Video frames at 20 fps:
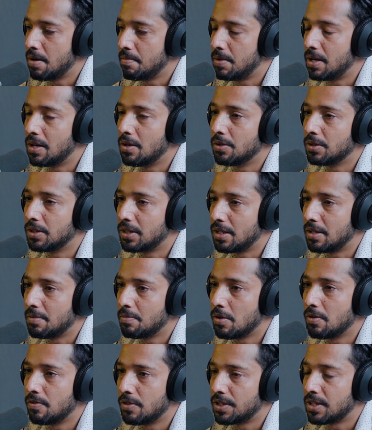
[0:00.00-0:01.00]
below the
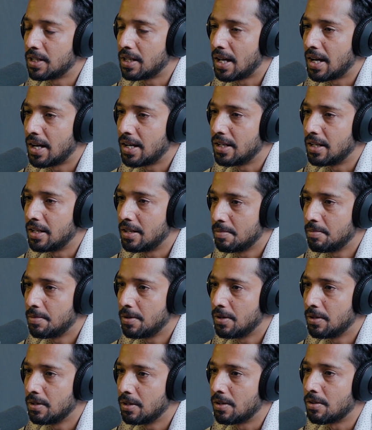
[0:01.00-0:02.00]
poverty line in
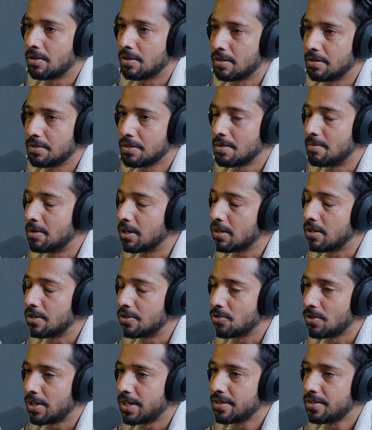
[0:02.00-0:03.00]
Nepal or similar
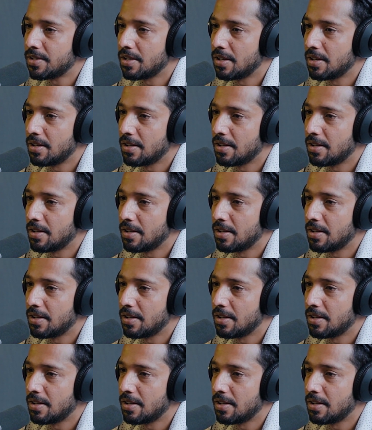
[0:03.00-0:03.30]
countries?